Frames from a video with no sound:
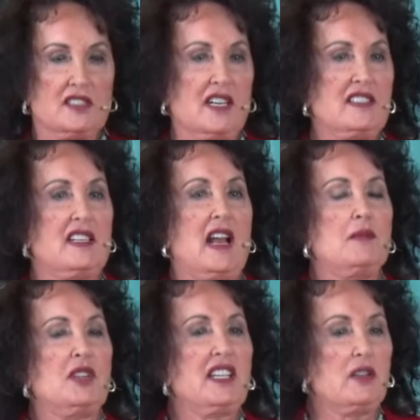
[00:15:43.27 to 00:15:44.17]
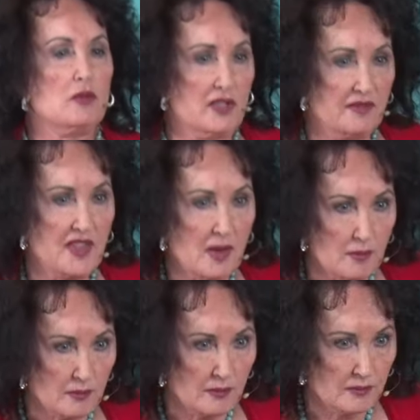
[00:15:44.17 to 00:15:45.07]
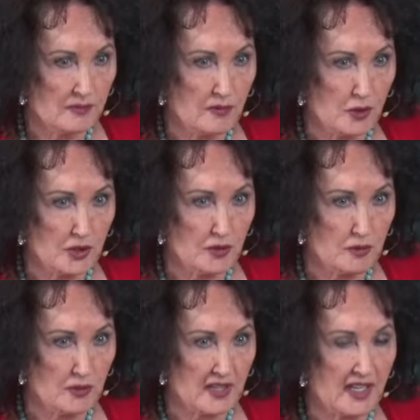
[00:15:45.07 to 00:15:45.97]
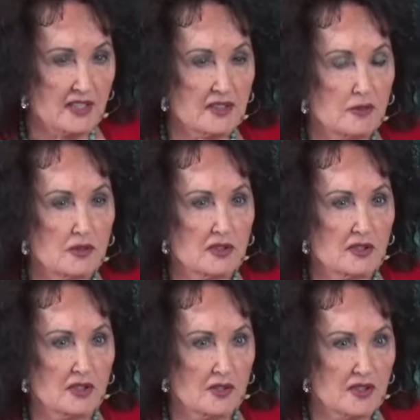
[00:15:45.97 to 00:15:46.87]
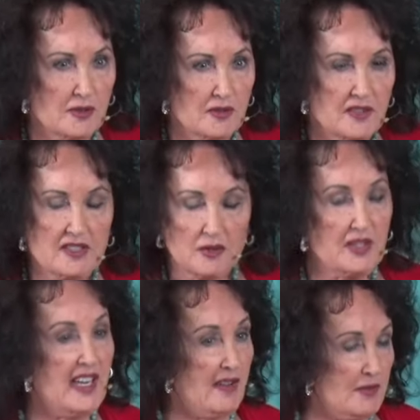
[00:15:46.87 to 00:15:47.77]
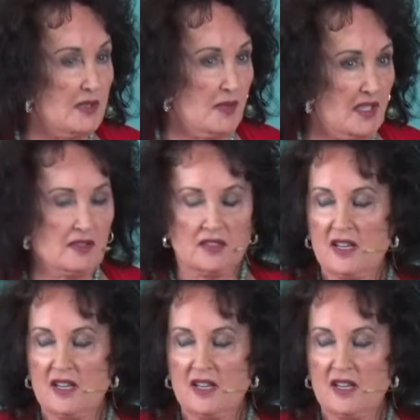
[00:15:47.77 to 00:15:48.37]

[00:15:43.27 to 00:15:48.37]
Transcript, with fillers: And I said, I'm going to get rid of them for you. We're not going you know, so, so he gave them to me.